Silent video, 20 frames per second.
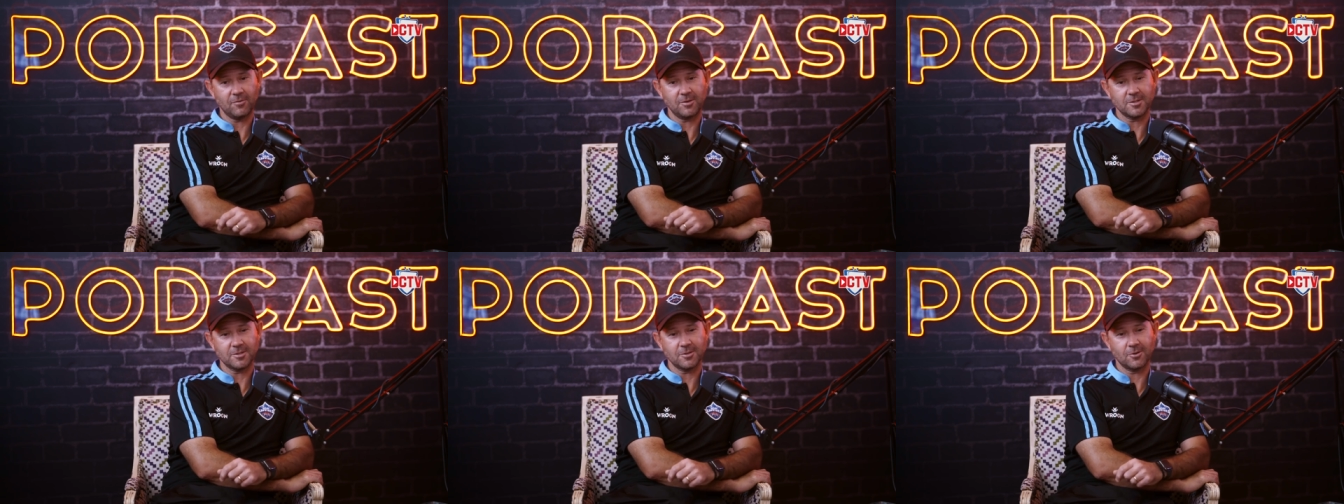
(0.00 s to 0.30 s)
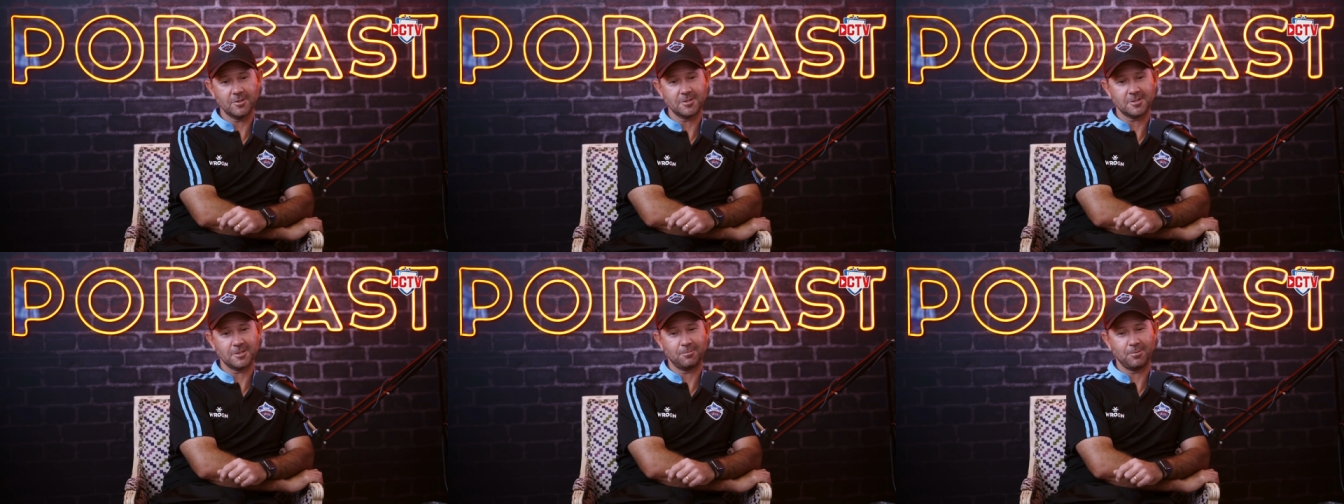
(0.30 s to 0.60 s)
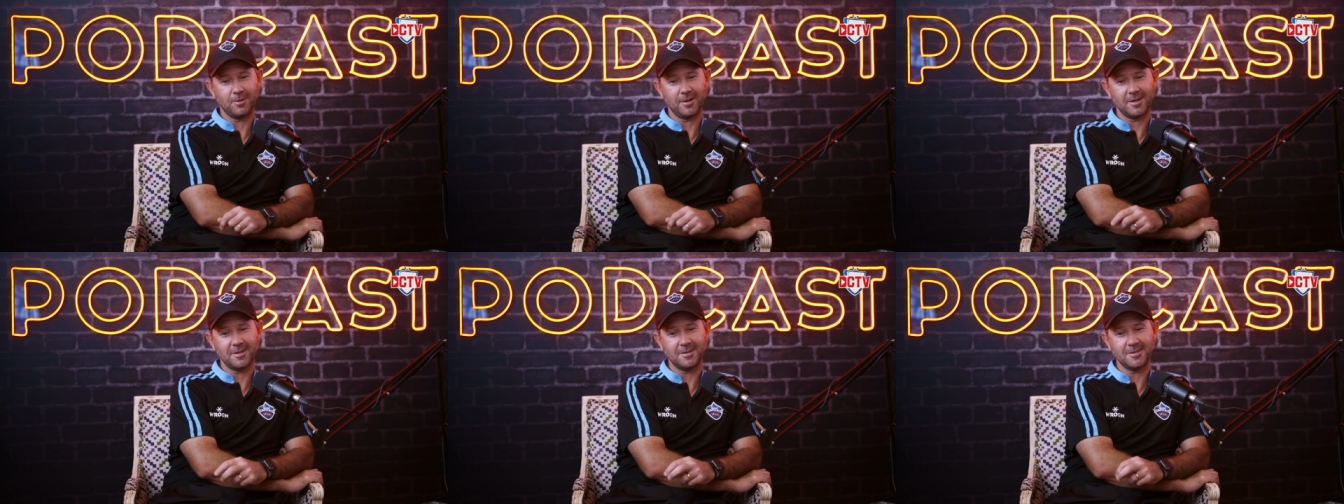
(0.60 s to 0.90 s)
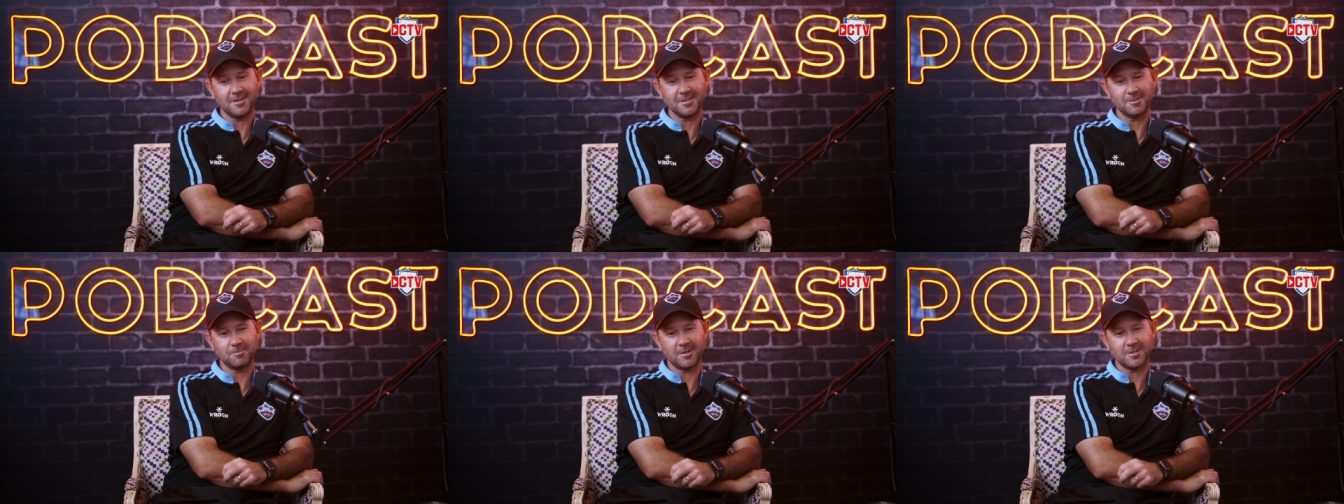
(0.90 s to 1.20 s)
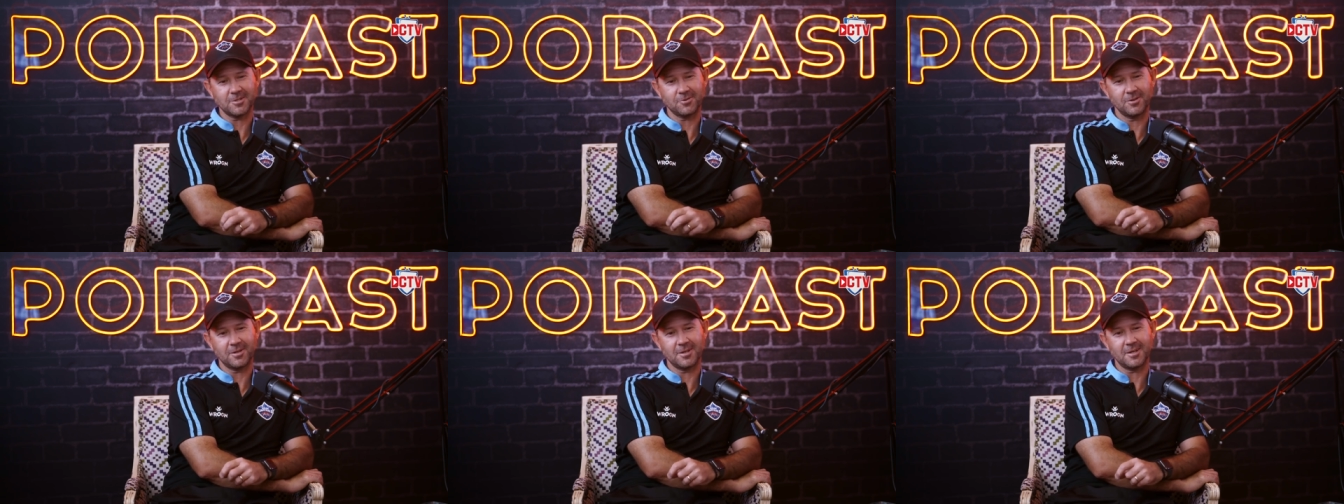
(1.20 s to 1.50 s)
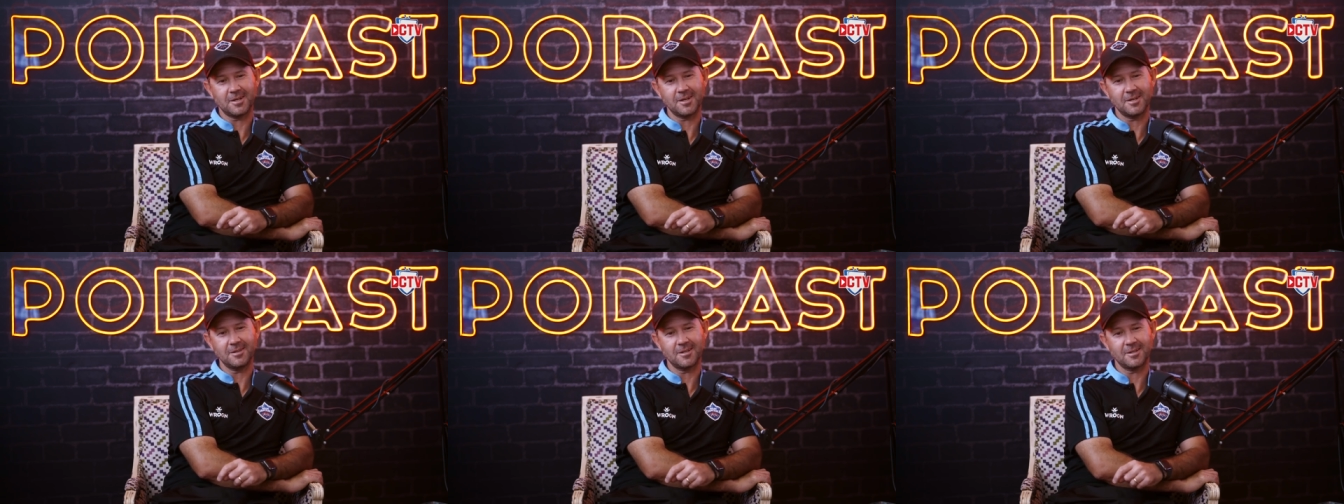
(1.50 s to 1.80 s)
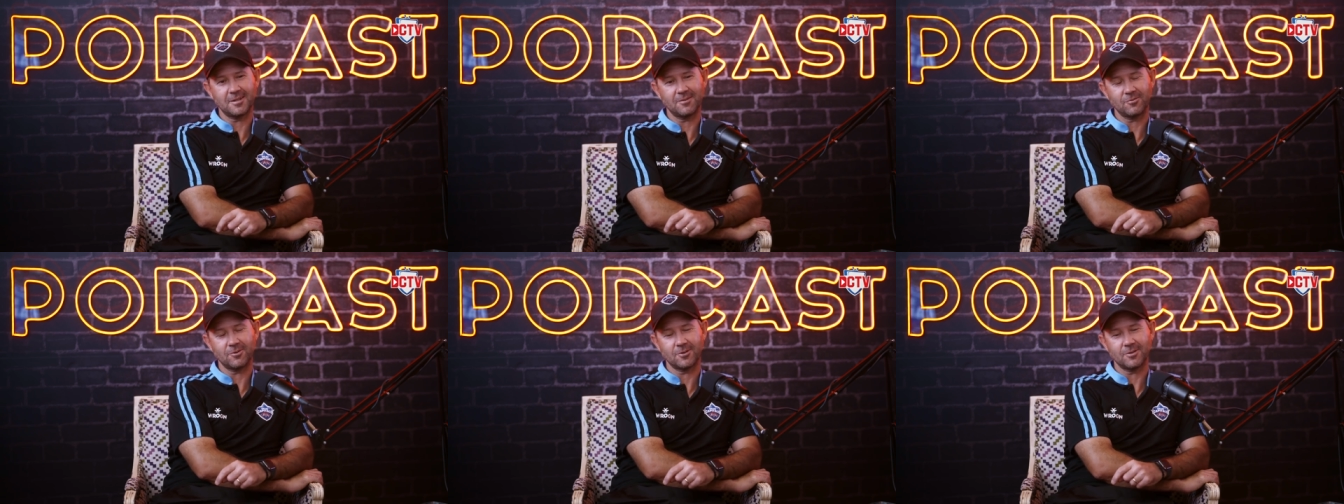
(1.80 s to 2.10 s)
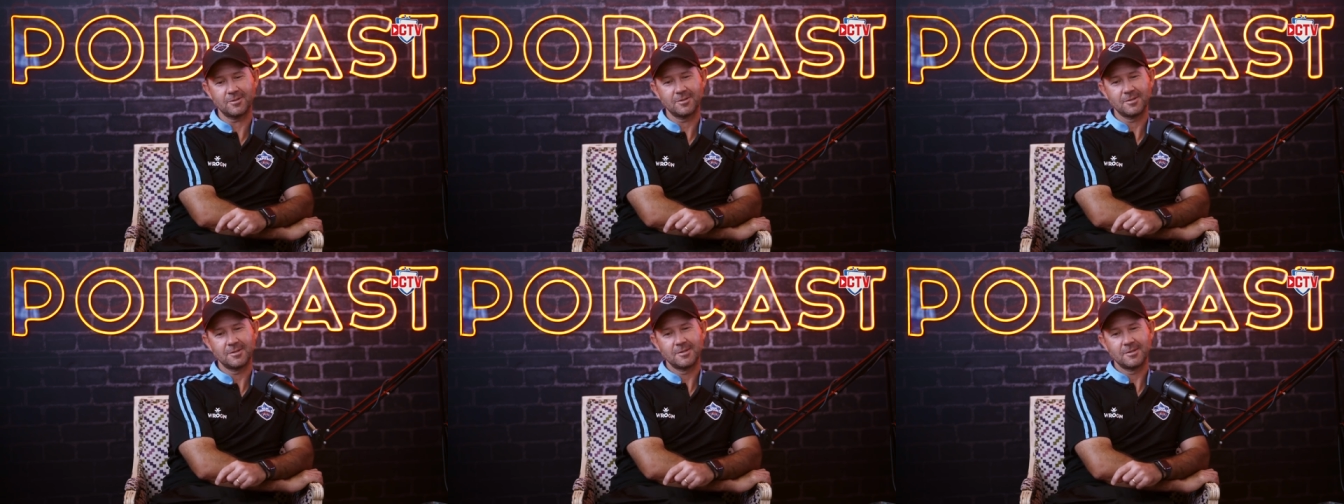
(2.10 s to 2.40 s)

decides to play Test match cricket again, then they've got,